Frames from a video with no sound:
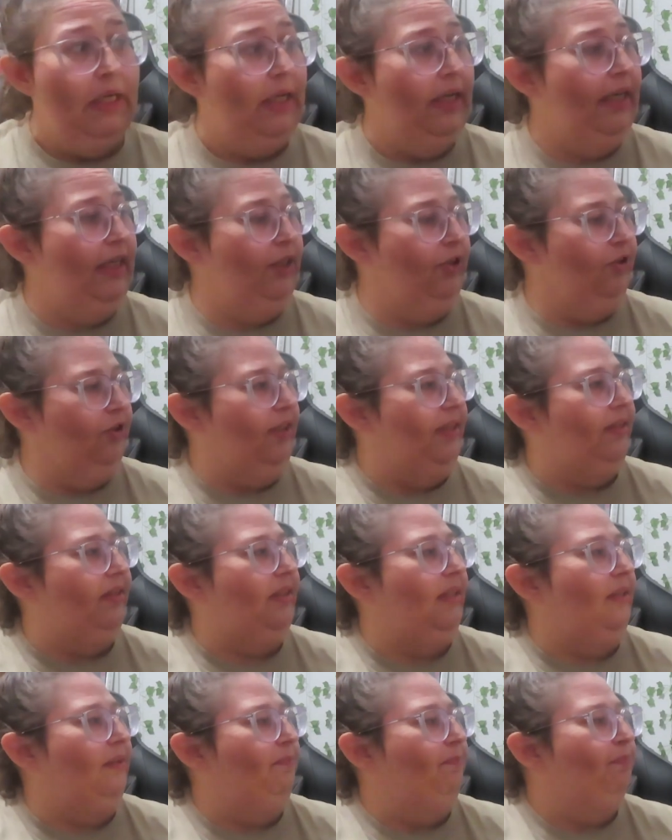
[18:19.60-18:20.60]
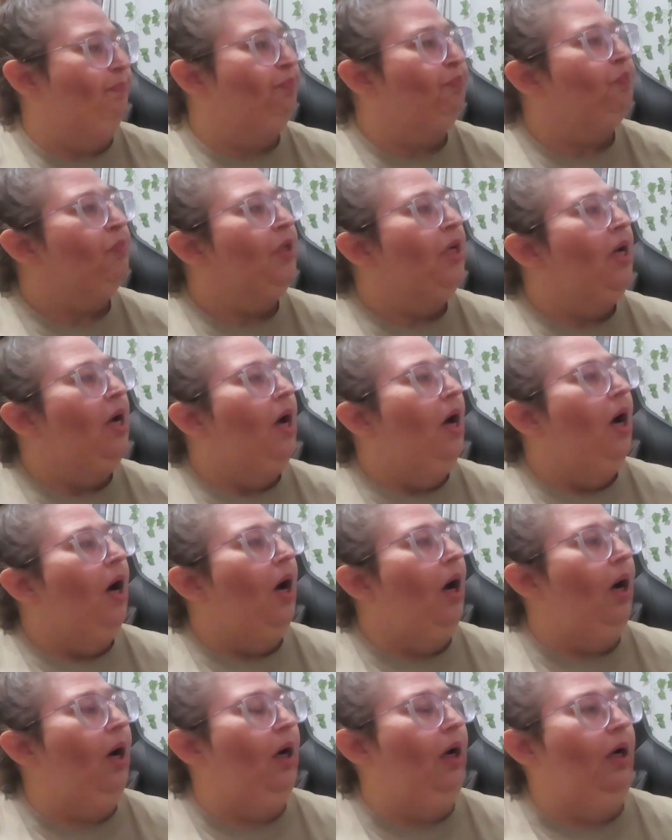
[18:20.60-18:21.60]
Interesting.
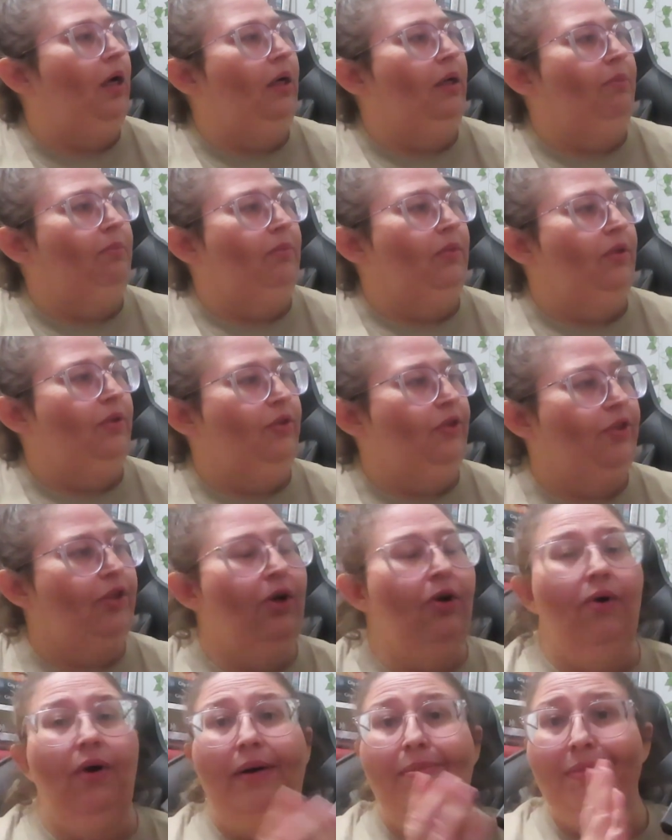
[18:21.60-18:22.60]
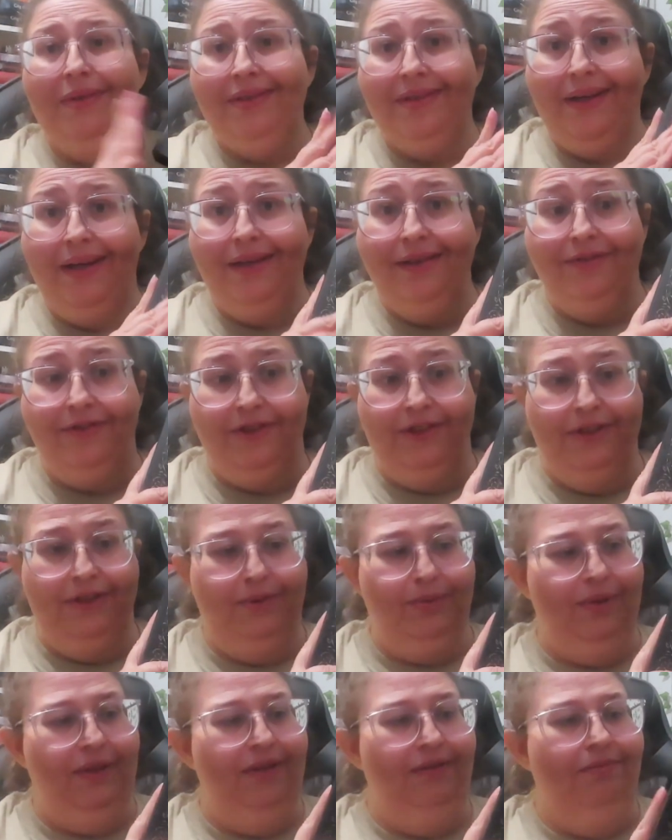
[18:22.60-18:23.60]
So I'm excited for
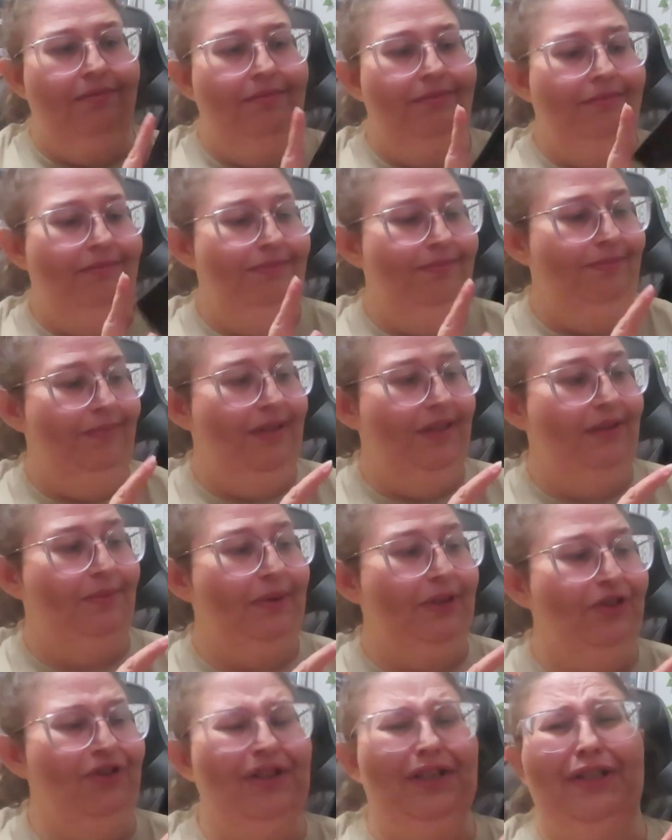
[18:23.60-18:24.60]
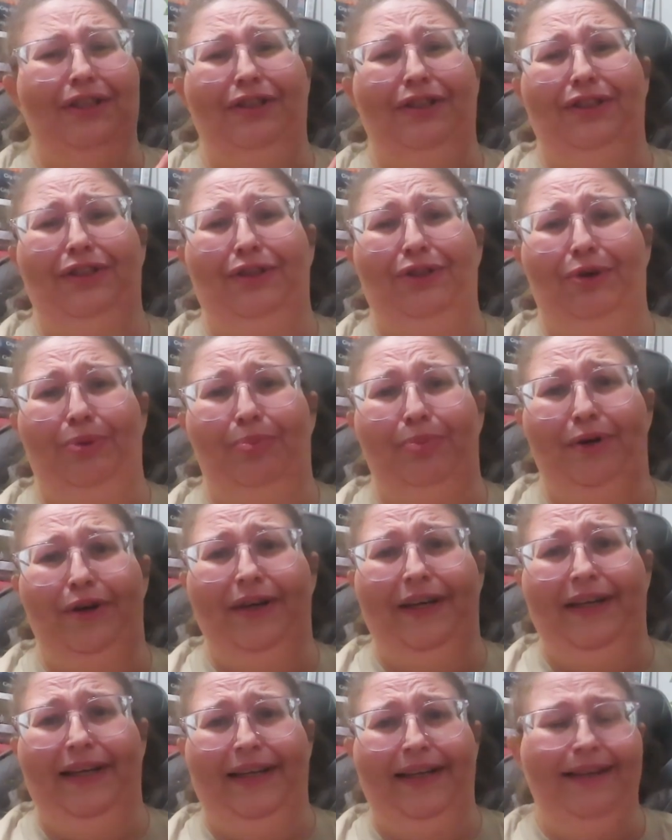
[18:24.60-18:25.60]
this one, especially because it's so
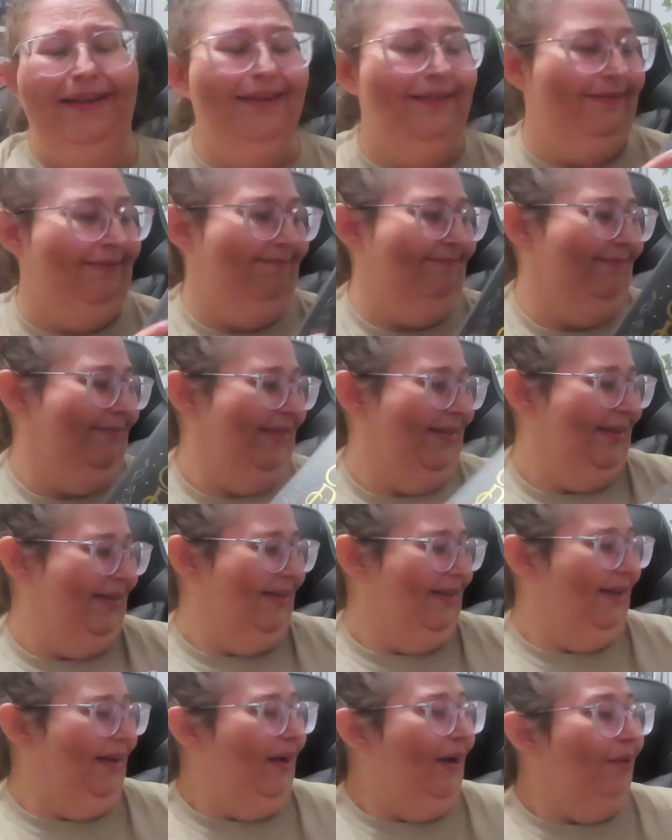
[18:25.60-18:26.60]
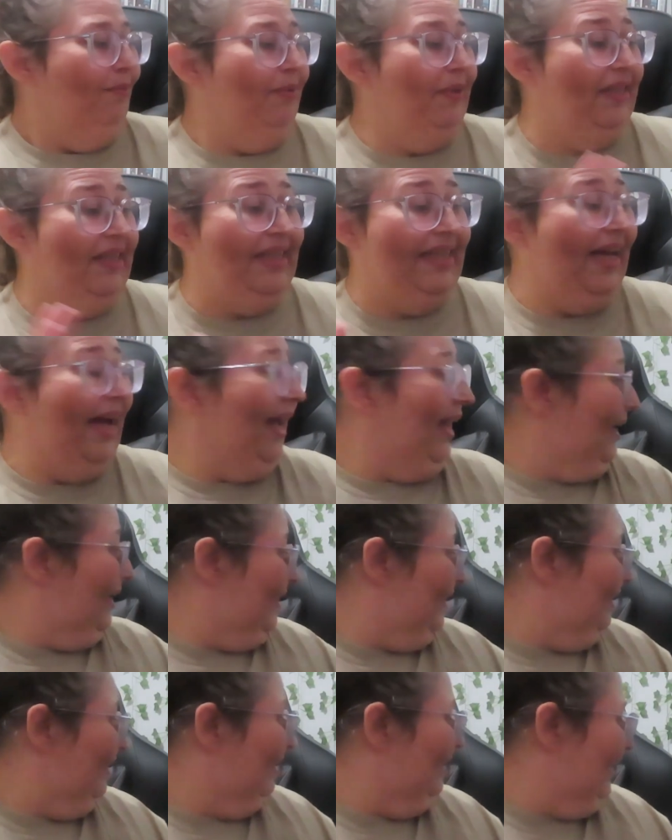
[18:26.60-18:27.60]
pretty. But that
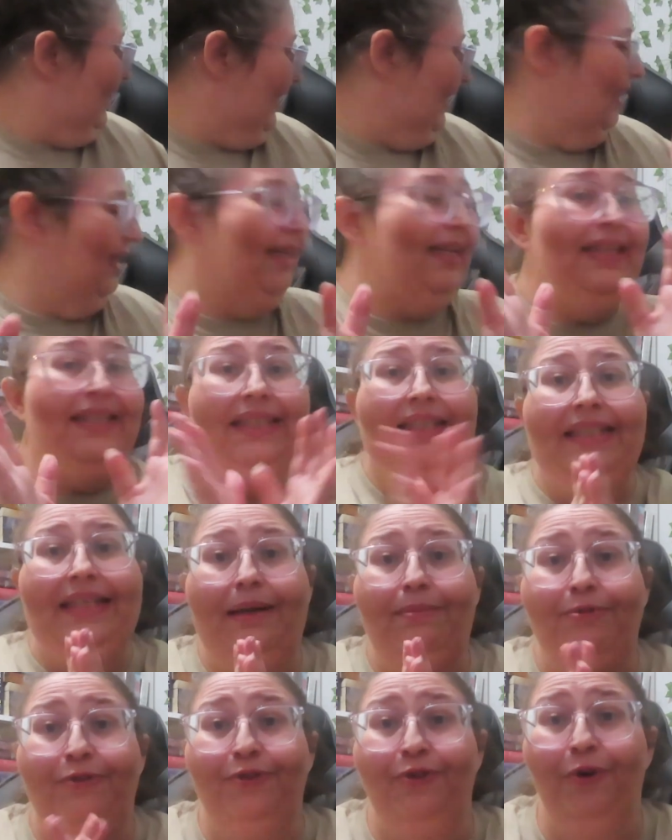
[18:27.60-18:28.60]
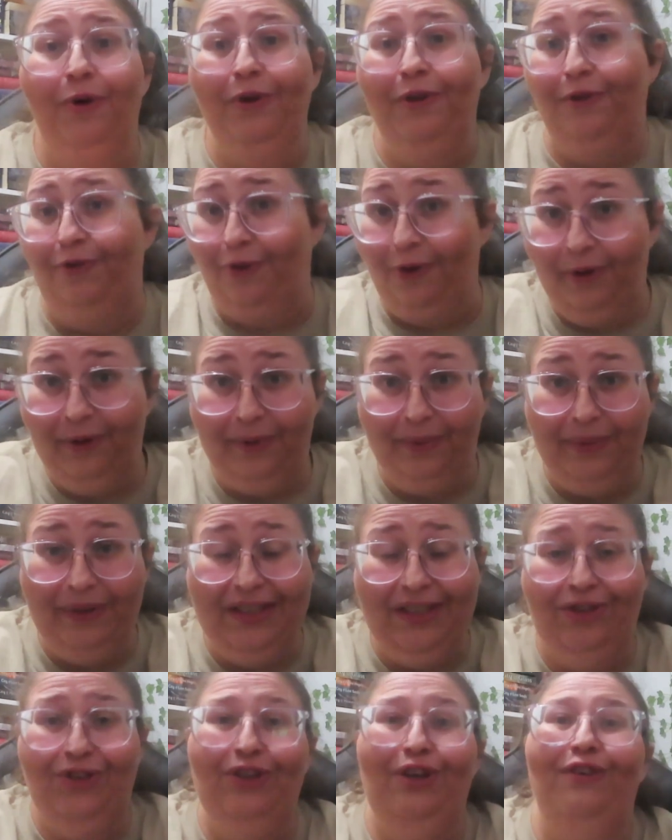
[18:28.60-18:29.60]
is it, except for the fourth
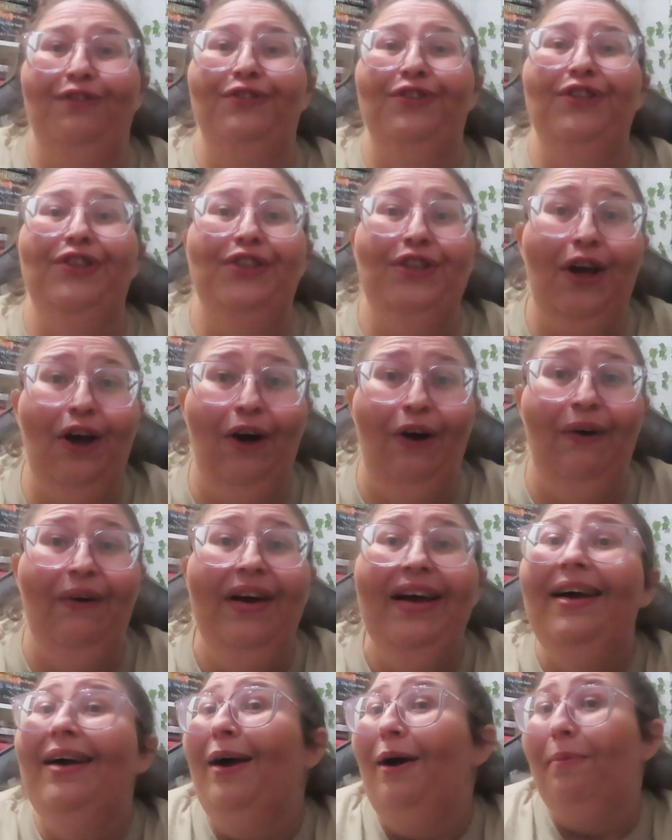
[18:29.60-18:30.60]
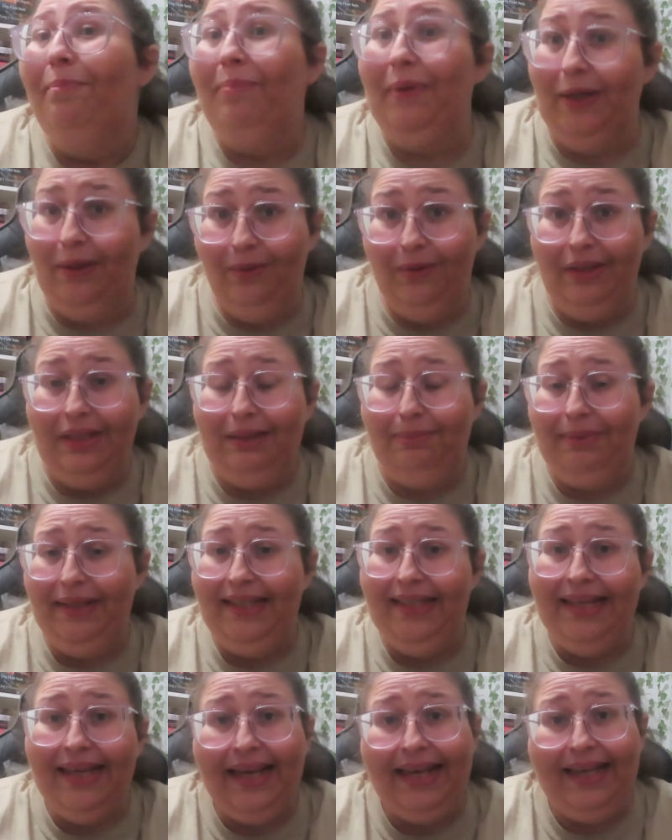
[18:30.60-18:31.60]
wing shelf. So bear with
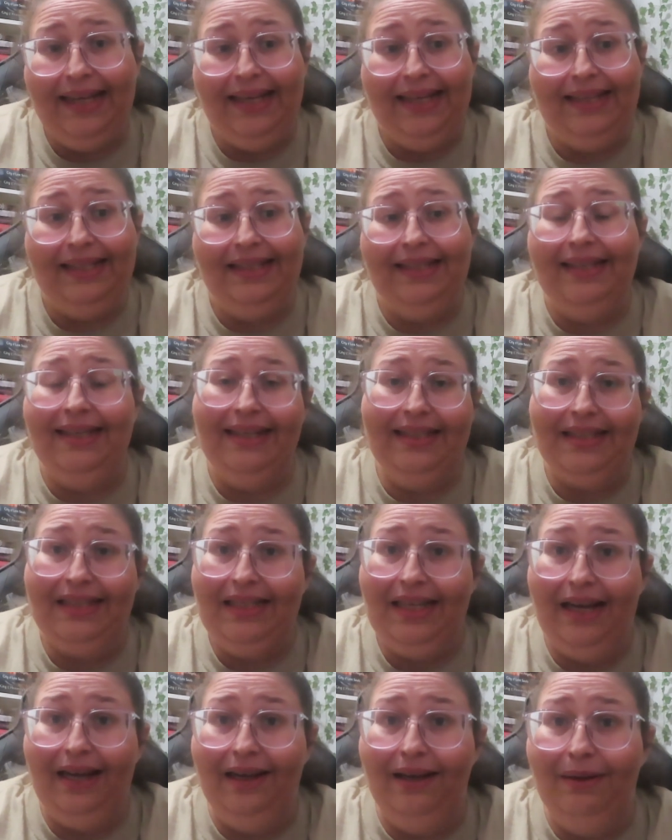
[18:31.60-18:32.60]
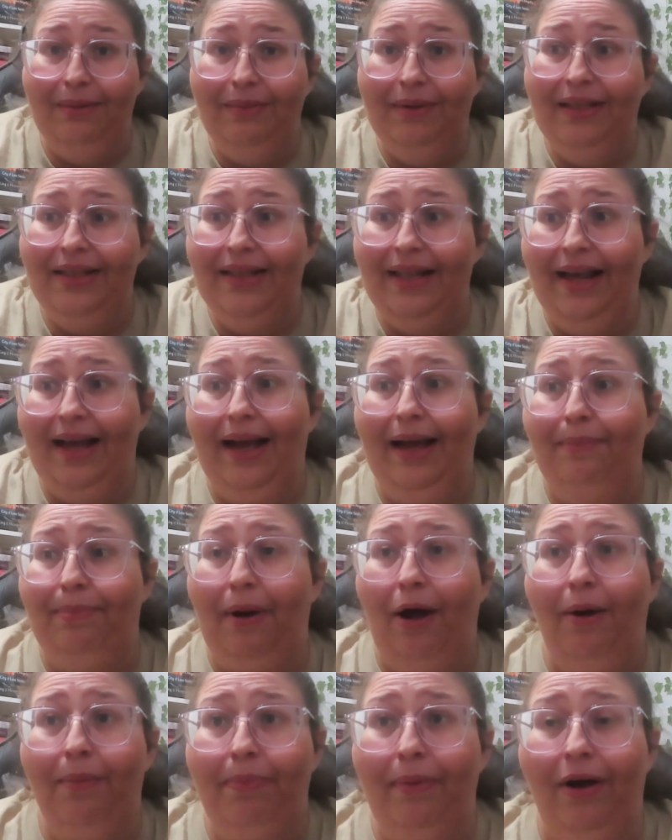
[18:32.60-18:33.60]
me, and the next time that I
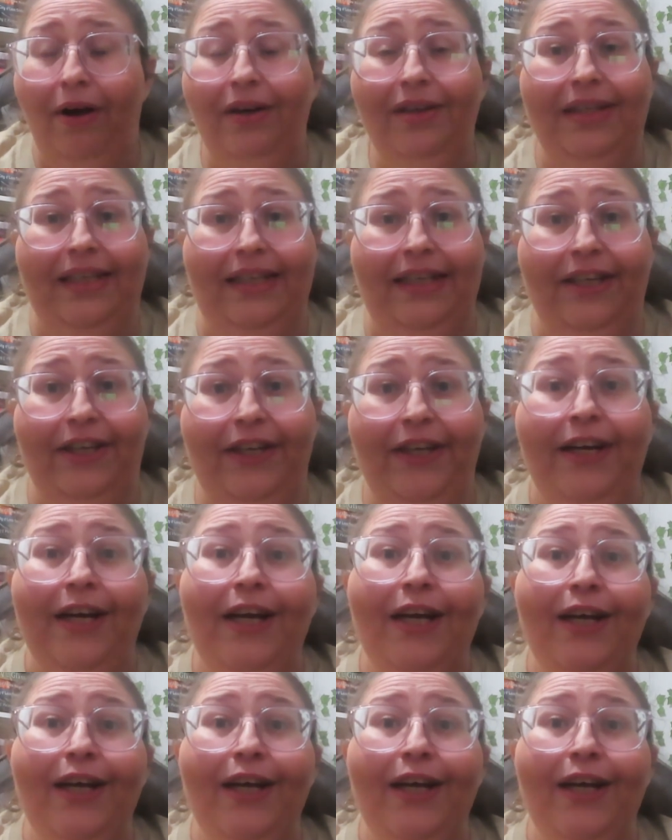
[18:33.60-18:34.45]
pop on here,